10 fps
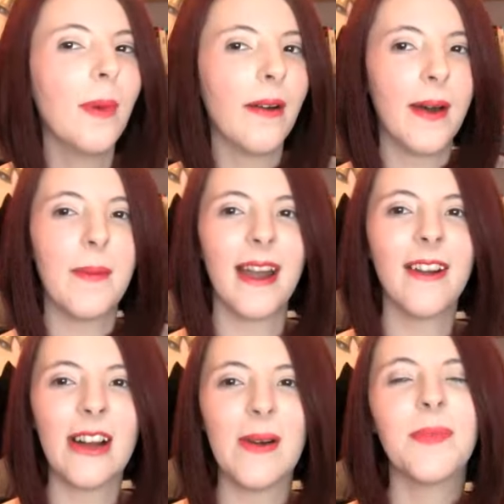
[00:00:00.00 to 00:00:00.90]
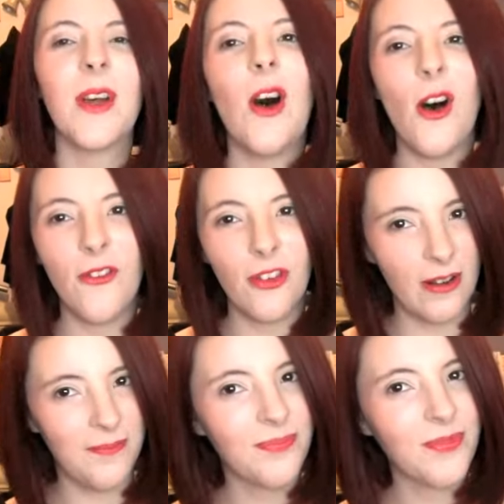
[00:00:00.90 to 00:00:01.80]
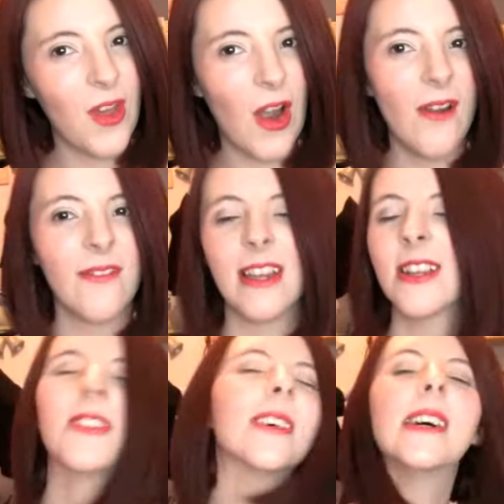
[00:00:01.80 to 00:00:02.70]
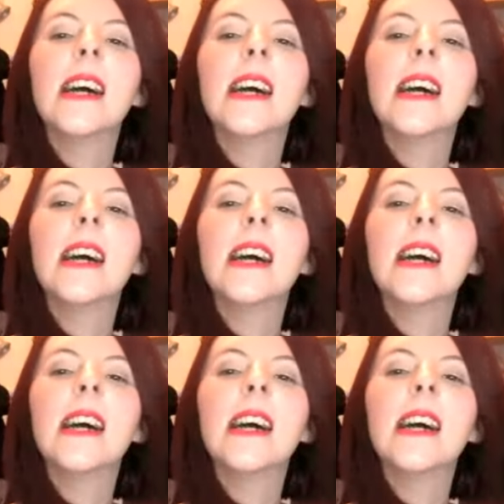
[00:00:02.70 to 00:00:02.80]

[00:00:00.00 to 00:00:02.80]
But I've had my hair cut, for obvious.